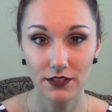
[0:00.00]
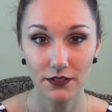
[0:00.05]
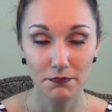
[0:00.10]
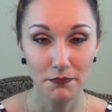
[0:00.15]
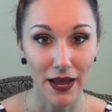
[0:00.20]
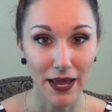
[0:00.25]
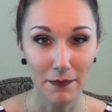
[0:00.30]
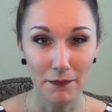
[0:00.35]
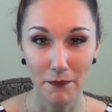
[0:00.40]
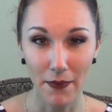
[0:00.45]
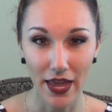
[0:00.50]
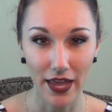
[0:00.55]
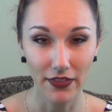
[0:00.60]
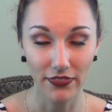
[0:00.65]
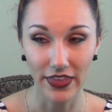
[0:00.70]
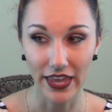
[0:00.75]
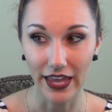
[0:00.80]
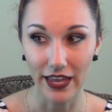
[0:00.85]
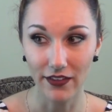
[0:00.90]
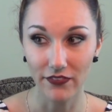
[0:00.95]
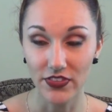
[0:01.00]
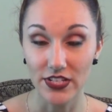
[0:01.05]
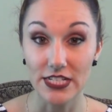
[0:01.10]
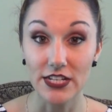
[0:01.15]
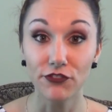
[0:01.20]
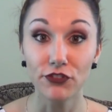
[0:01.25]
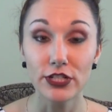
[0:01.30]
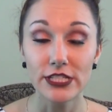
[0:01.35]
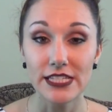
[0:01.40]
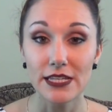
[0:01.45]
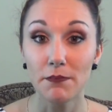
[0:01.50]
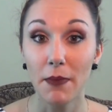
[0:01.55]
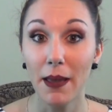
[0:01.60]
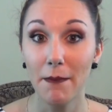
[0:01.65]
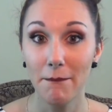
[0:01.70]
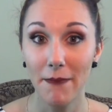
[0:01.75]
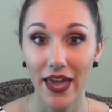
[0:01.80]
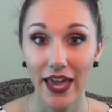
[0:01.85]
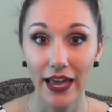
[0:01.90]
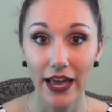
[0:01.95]
the difference in my
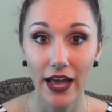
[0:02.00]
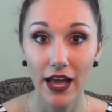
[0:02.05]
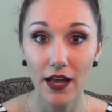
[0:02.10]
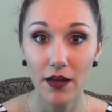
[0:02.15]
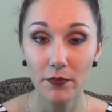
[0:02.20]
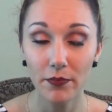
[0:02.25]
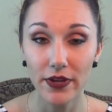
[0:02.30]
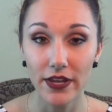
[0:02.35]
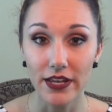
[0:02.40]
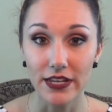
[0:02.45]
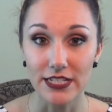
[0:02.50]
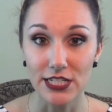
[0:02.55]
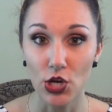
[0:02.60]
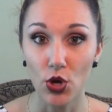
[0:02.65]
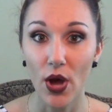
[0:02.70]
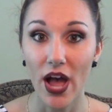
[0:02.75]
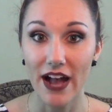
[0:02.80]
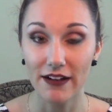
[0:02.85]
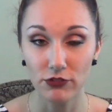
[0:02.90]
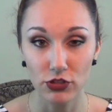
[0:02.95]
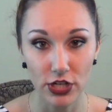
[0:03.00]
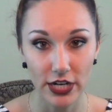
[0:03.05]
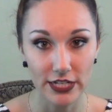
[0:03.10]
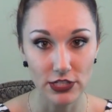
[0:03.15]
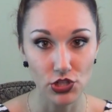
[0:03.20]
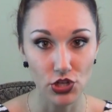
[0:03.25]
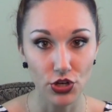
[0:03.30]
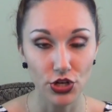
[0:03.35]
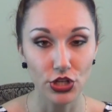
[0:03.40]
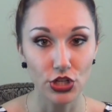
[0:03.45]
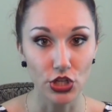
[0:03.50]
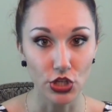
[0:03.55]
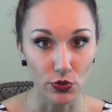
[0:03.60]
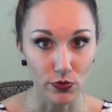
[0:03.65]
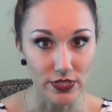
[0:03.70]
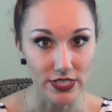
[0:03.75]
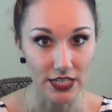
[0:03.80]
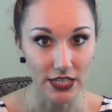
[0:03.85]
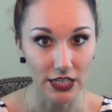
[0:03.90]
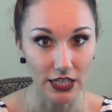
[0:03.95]
makeup until after I started
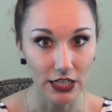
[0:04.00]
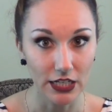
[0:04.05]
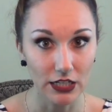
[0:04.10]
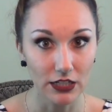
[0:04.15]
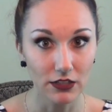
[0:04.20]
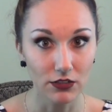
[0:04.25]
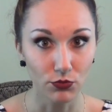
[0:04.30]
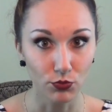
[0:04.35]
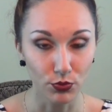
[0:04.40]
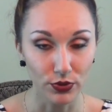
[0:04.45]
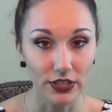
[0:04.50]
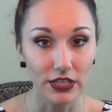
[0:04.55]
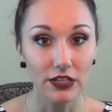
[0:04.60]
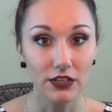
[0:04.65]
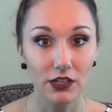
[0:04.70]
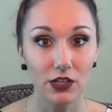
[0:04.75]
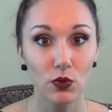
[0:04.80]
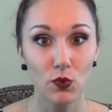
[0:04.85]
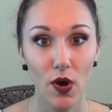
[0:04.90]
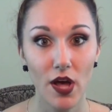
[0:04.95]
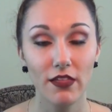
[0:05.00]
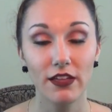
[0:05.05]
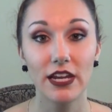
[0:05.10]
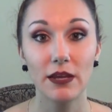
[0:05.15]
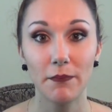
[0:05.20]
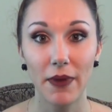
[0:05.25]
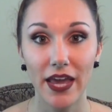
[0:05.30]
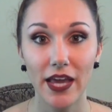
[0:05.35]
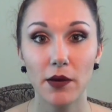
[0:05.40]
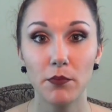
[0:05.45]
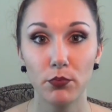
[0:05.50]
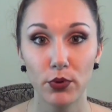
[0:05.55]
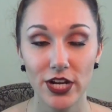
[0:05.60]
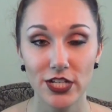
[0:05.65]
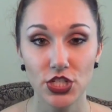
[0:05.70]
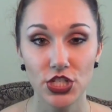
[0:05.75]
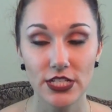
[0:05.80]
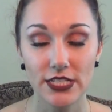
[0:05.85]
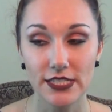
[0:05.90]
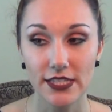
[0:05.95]
using really good quality makeup
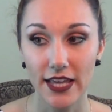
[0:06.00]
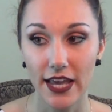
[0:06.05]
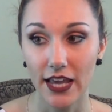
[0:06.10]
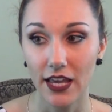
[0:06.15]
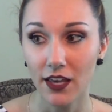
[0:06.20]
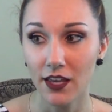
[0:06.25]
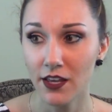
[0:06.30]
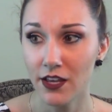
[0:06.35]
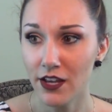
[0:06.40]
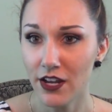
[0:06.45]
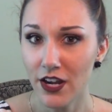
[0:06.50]
brushes, like